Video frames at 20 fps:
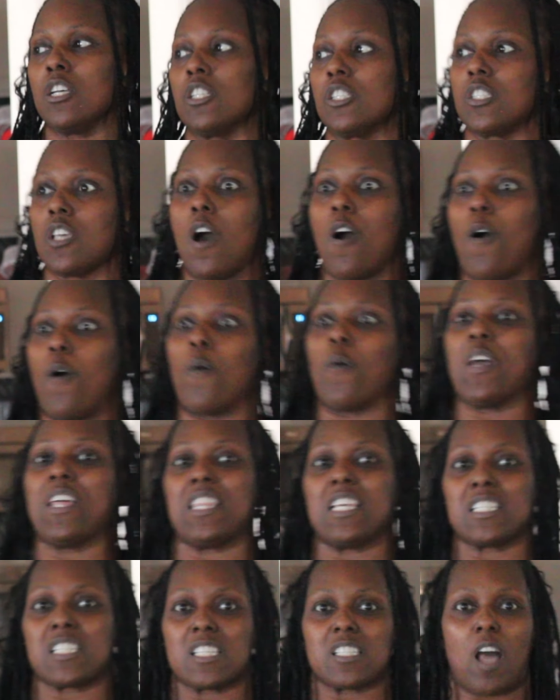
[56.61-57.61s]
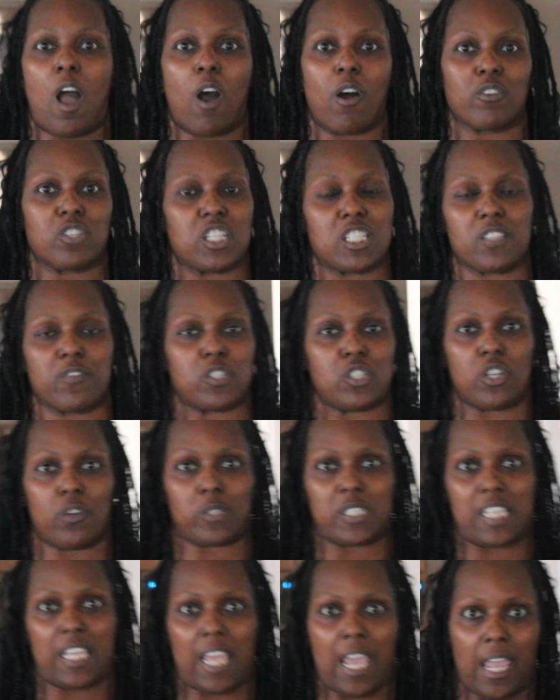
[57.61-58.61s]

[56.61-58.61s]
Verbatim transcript: so this is all just for jokes and